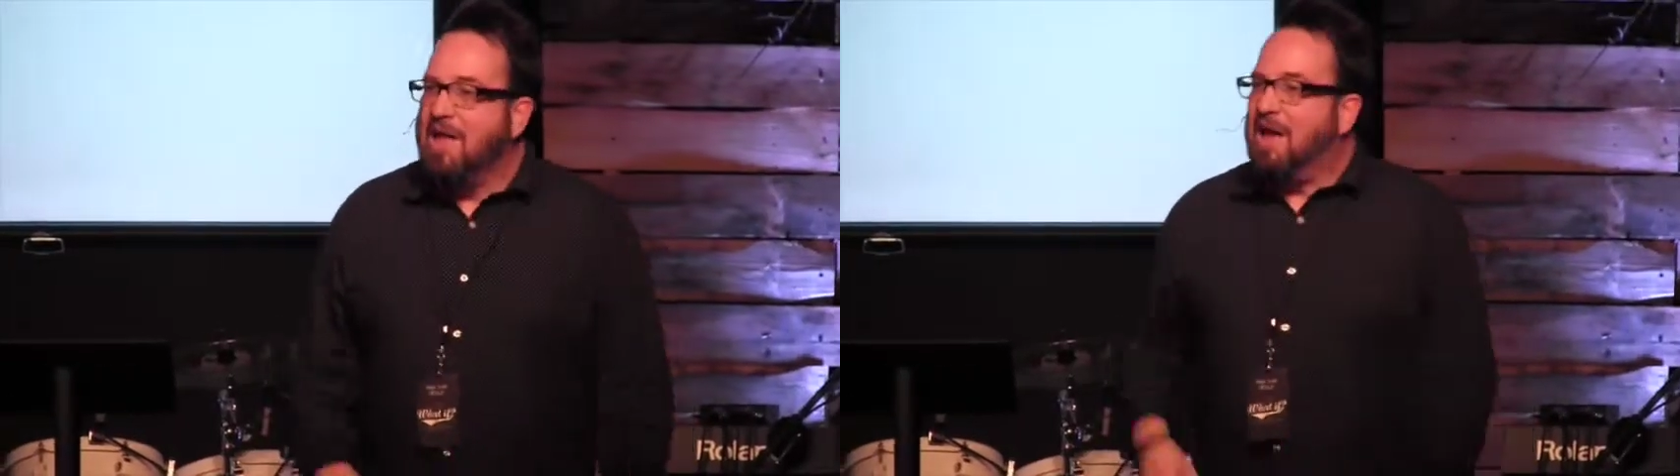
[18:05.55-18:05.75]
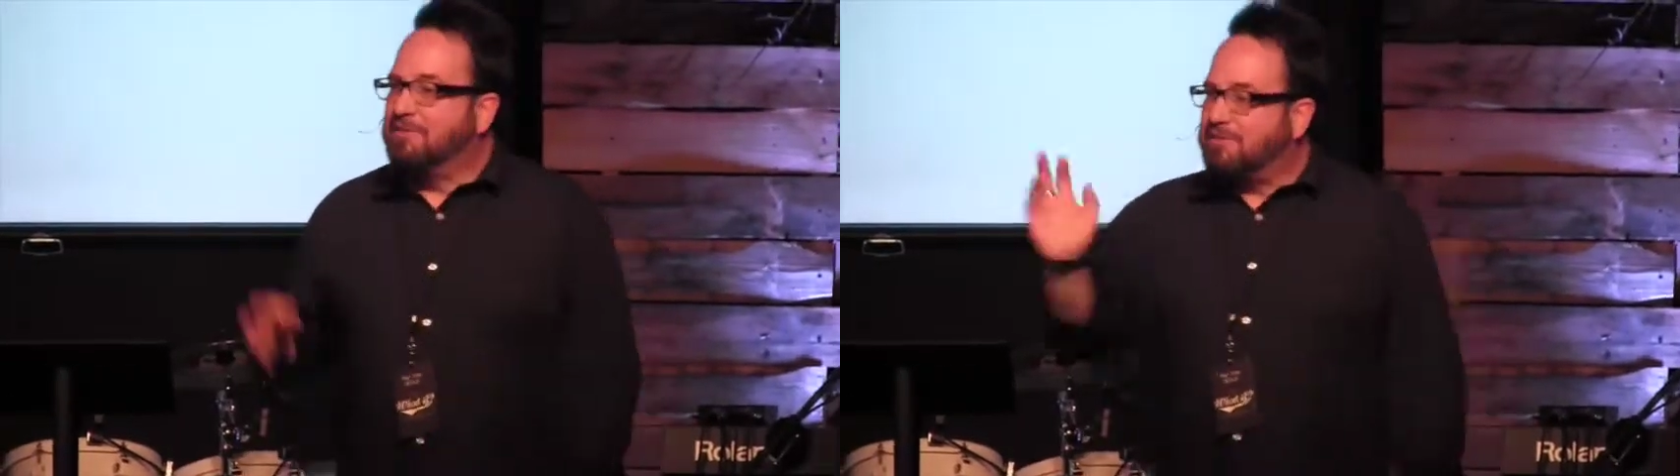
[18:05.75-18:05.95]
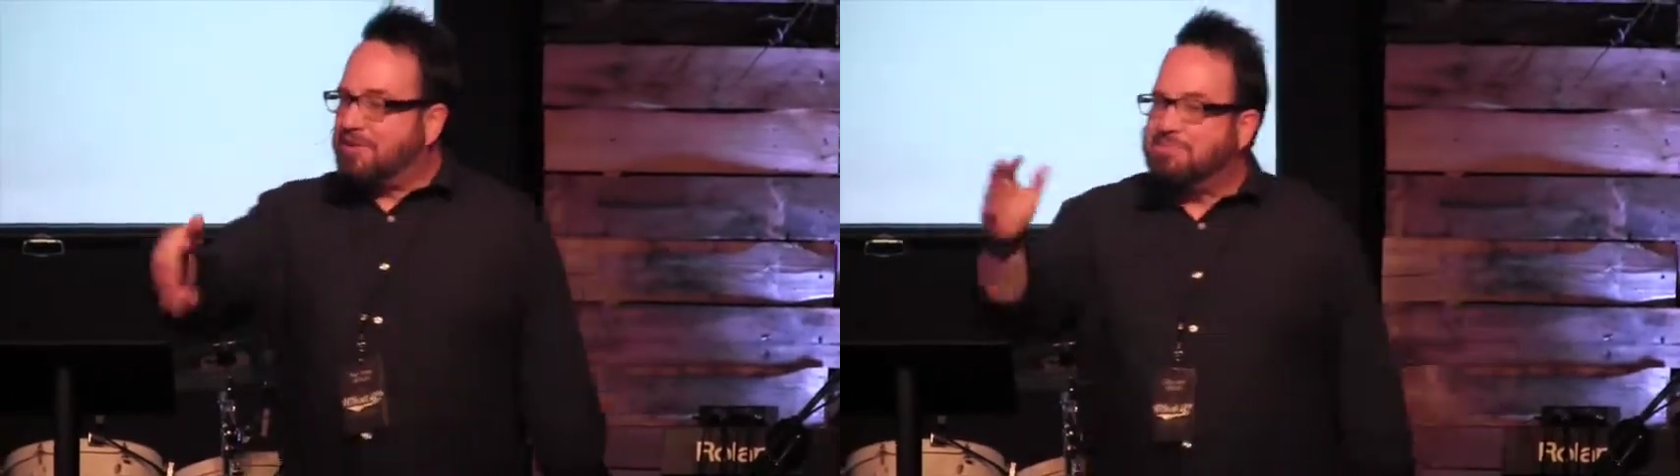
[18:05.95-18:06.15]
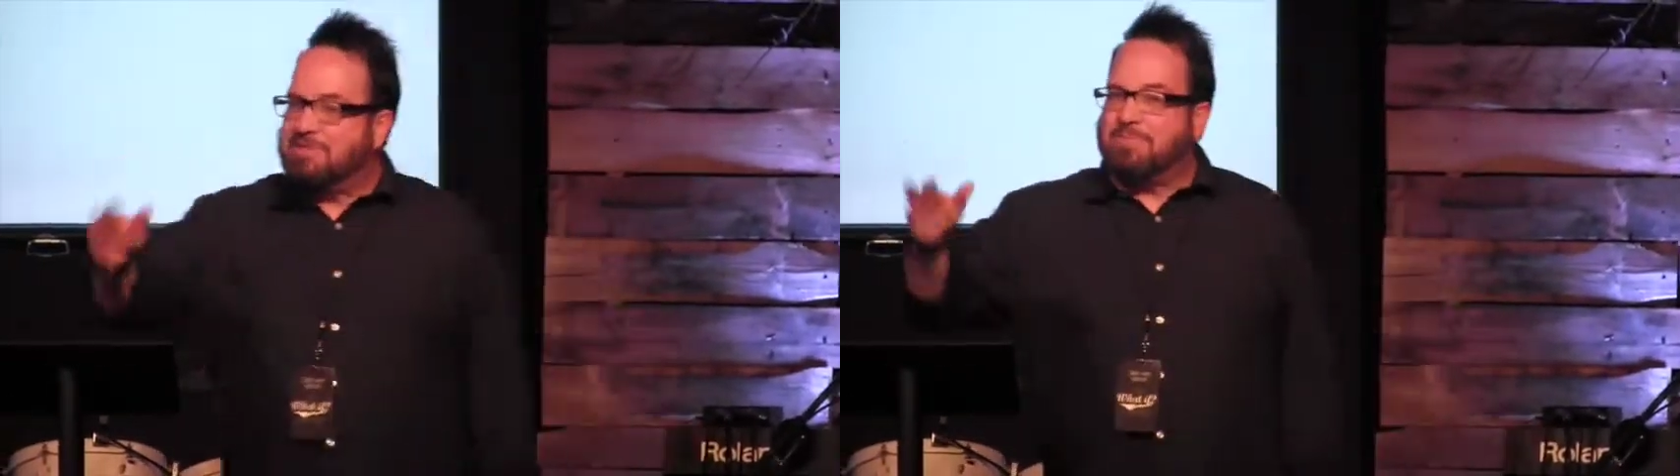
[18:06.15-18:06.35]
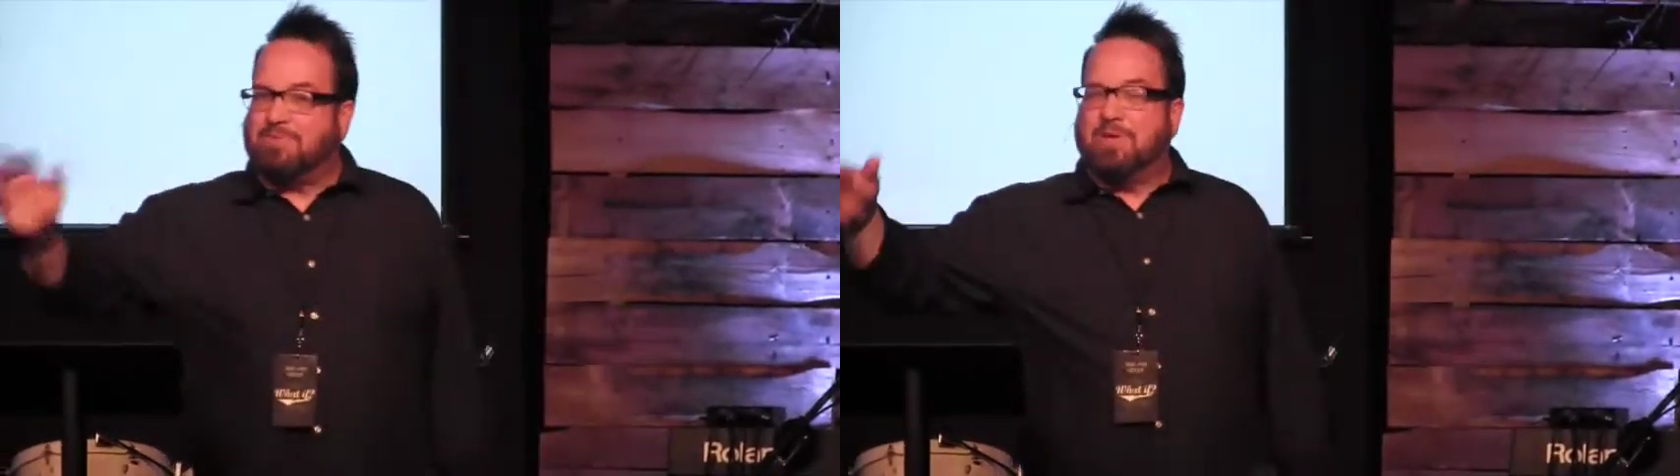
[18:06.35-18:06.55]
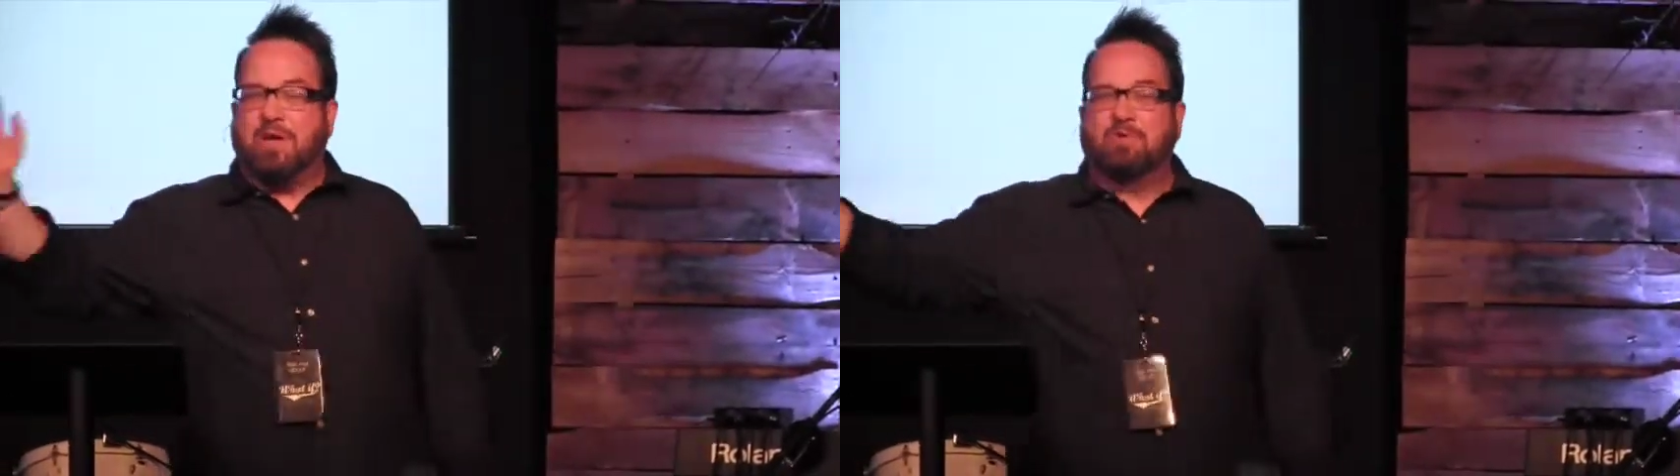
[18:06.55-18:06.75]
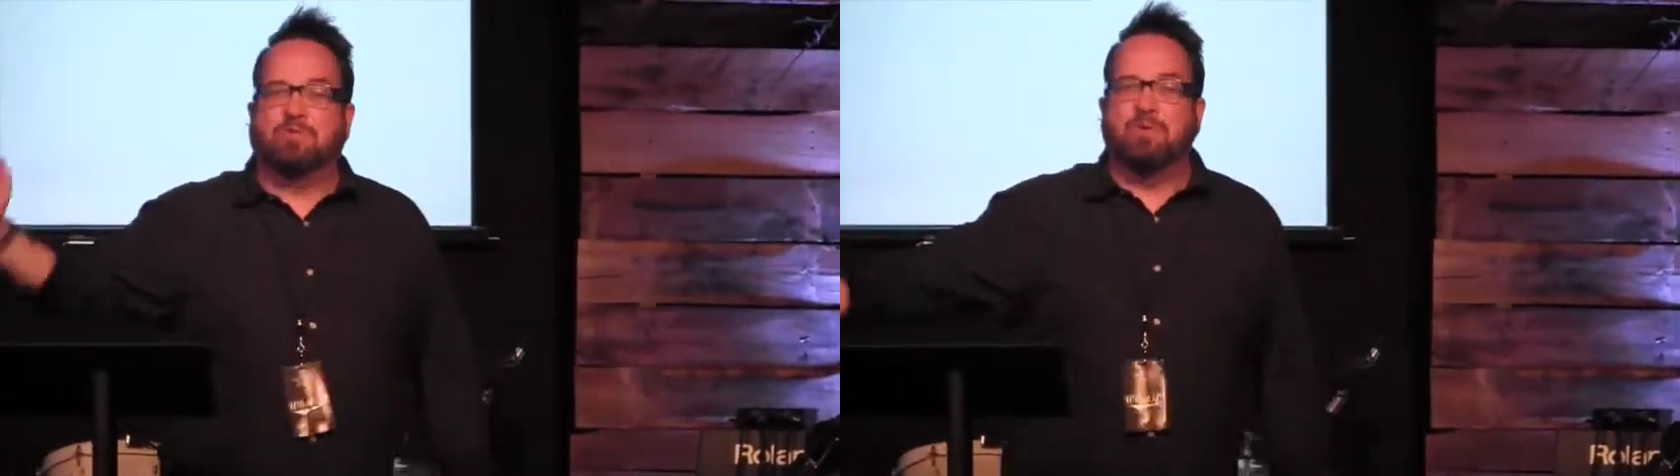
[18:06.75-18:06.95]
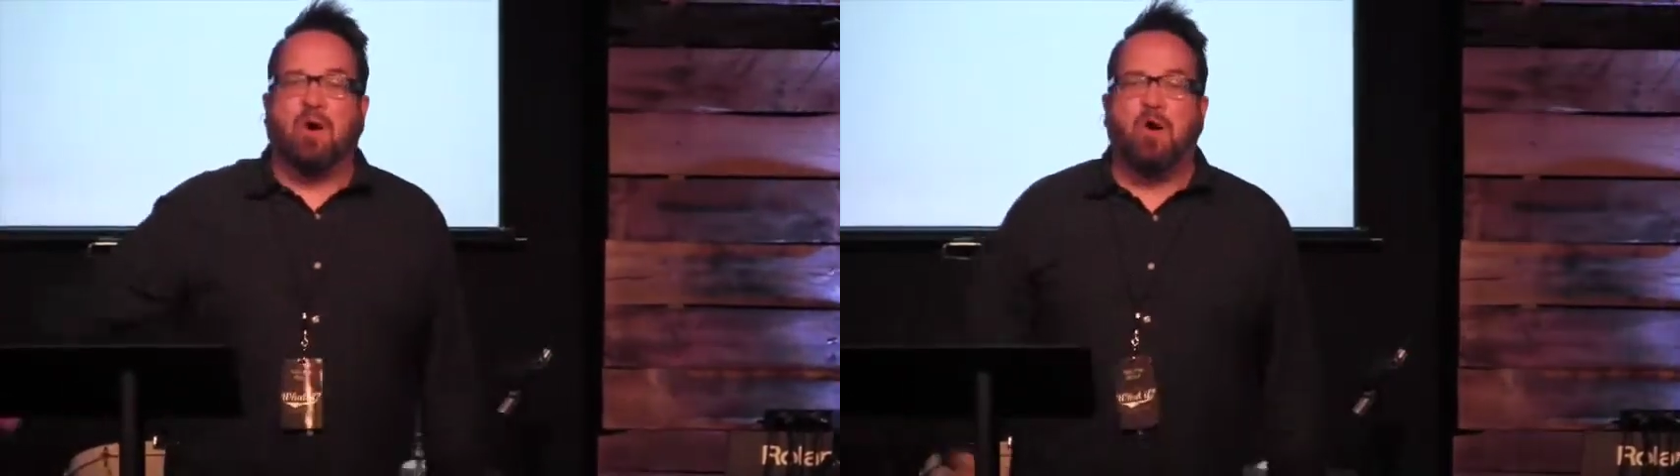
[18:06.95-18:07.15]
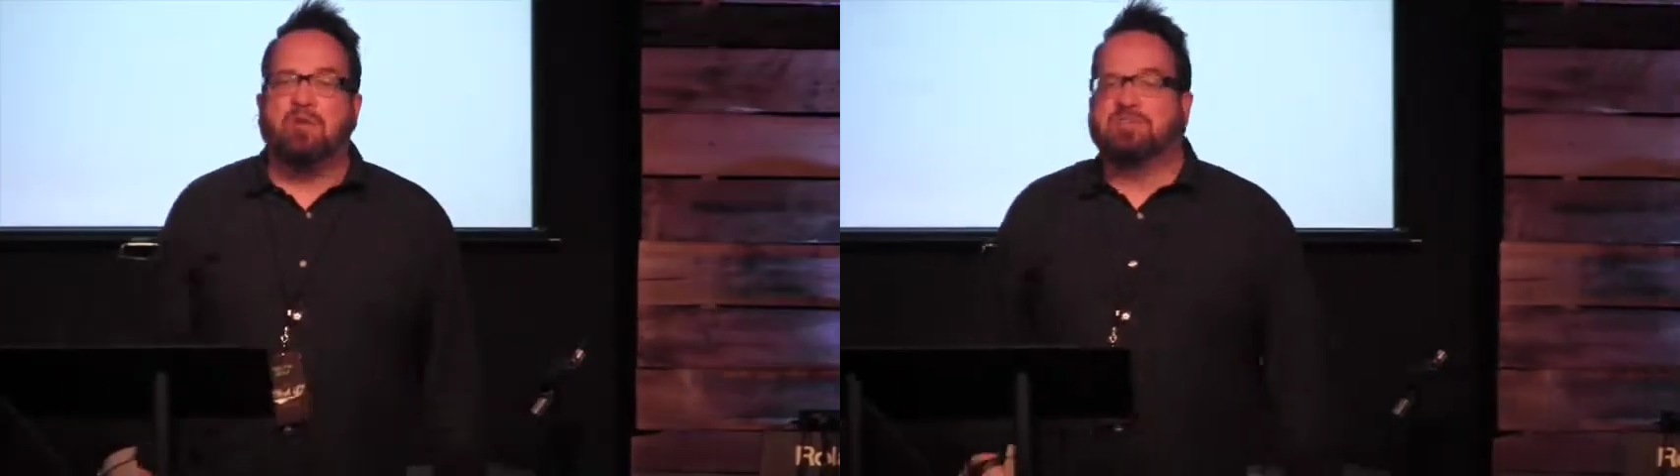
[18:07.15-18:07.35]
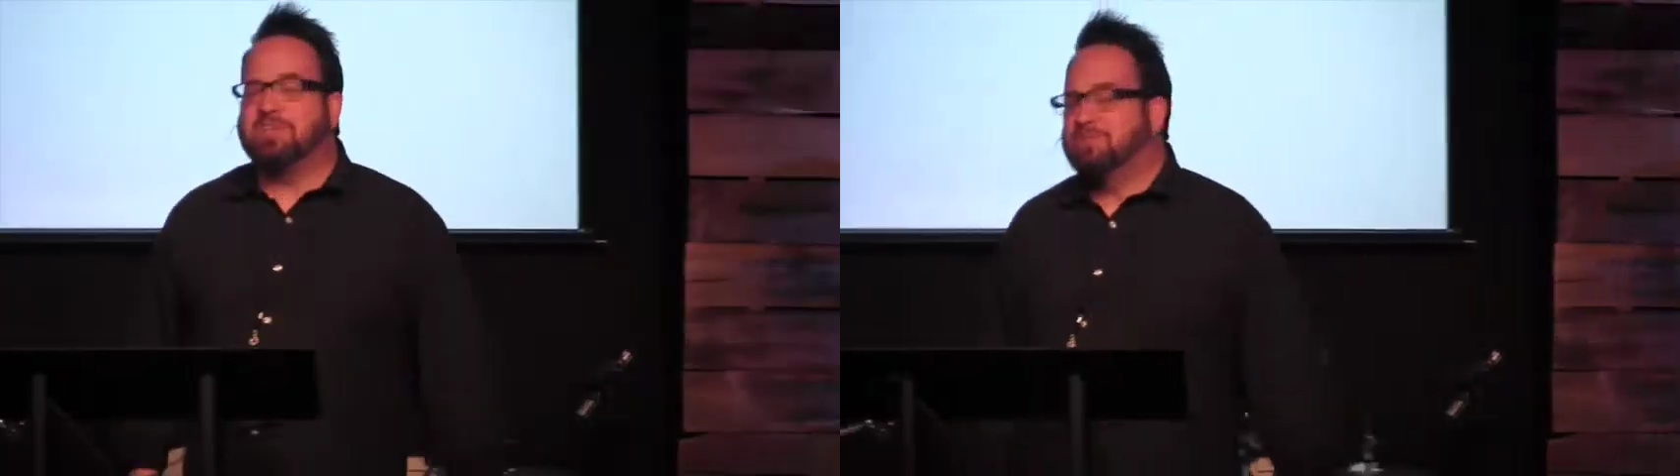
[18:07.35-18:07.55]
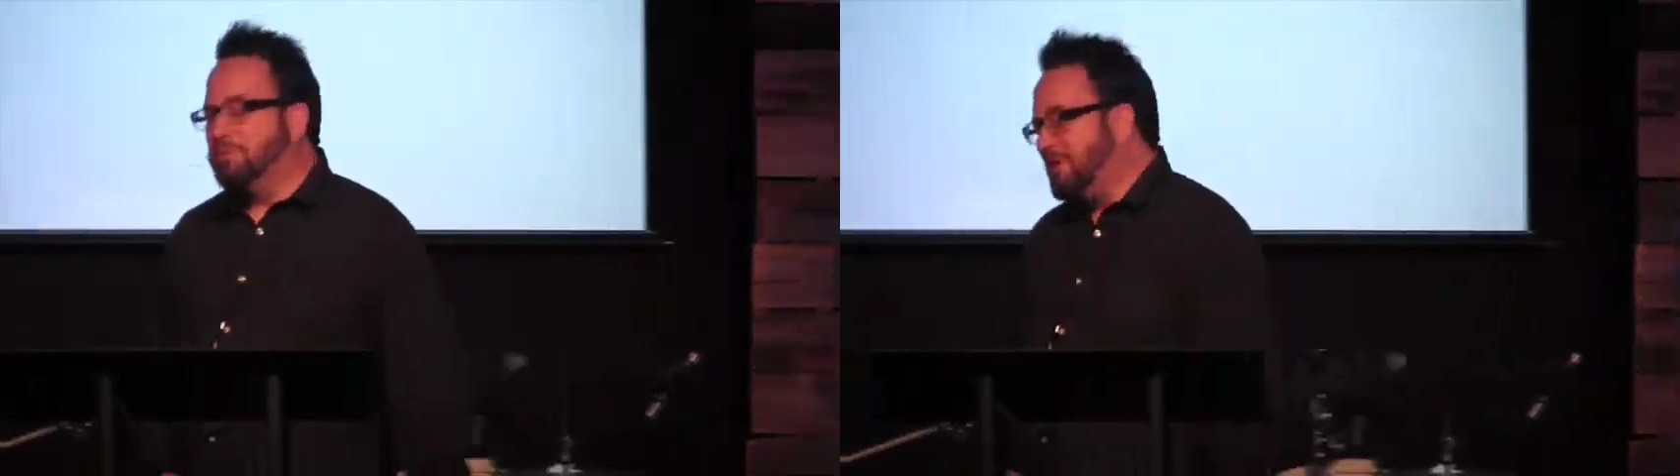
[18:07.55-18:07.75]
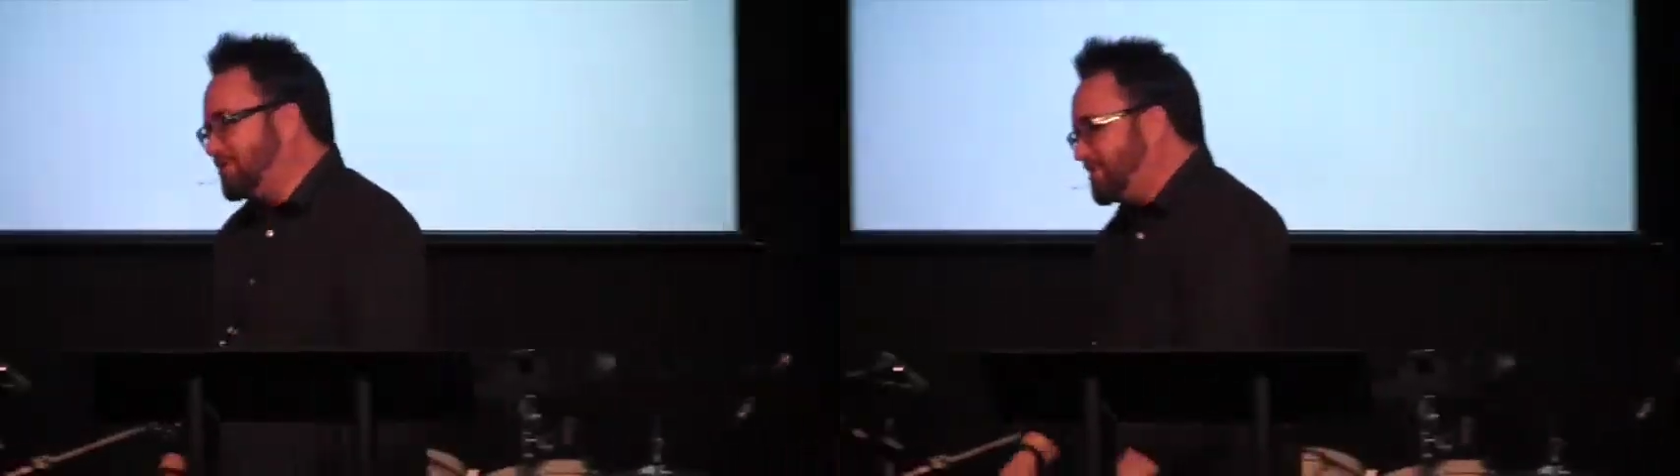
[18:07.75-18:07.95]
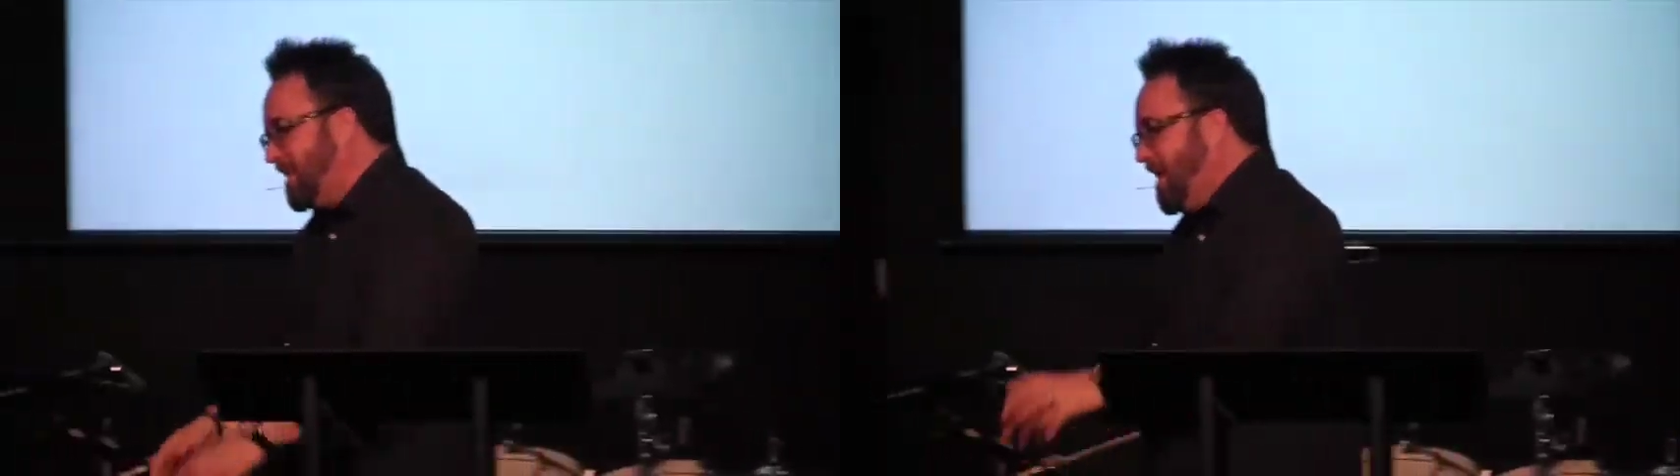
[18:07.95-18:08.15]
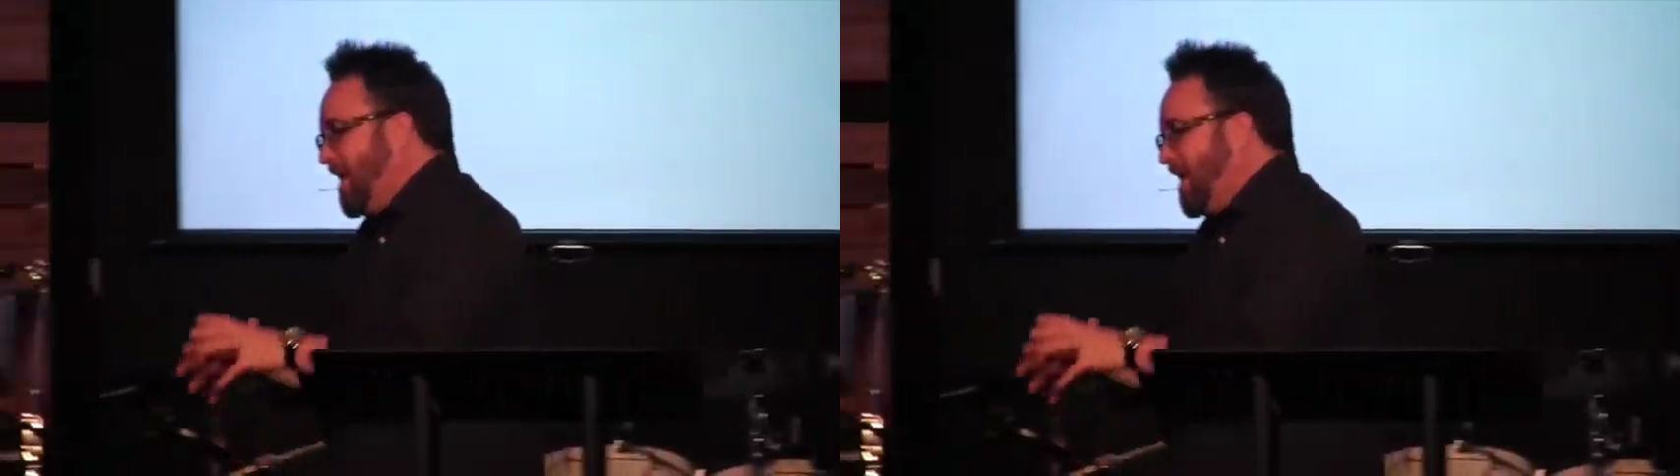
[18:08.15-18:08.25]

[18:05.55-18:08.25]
And sometimes we go through hard situations,